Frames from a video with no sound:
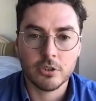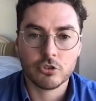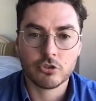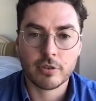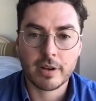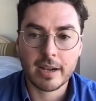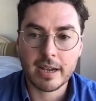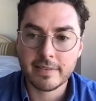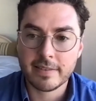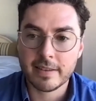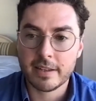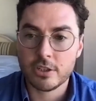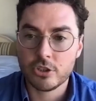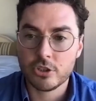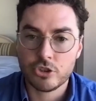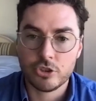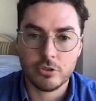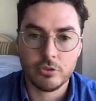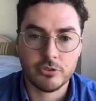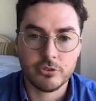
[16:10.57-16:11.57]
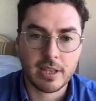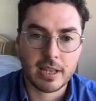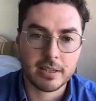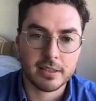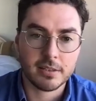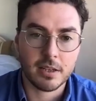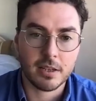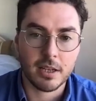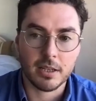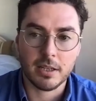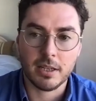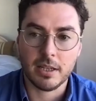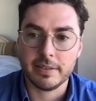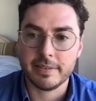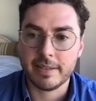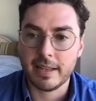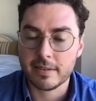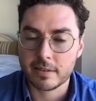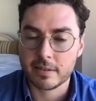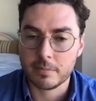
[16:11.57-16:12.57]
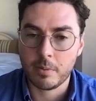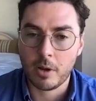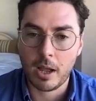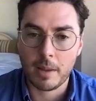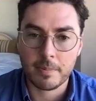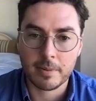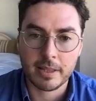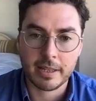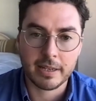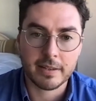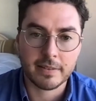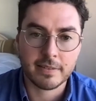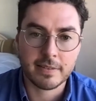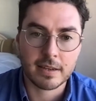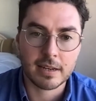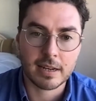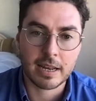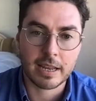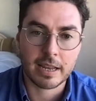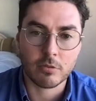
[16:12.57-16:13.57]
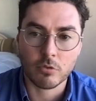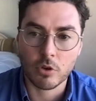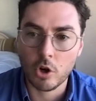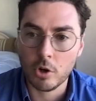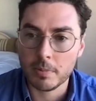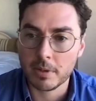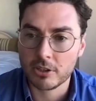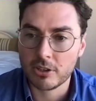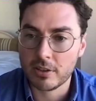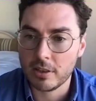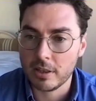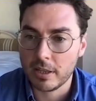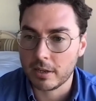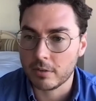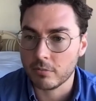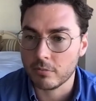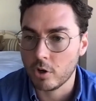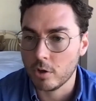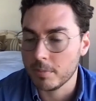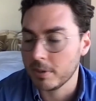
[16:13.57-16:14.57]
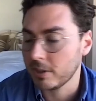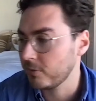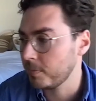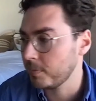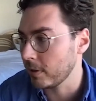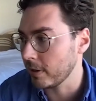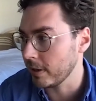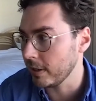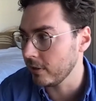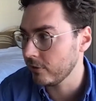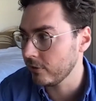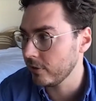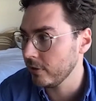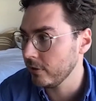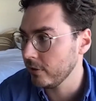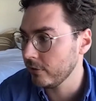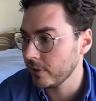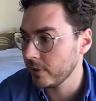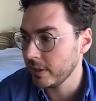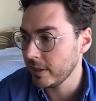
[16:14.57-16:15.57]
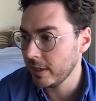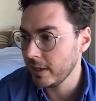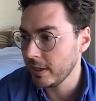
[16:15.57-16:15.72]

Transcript: transit issues that a densely populated city like Rome experiences.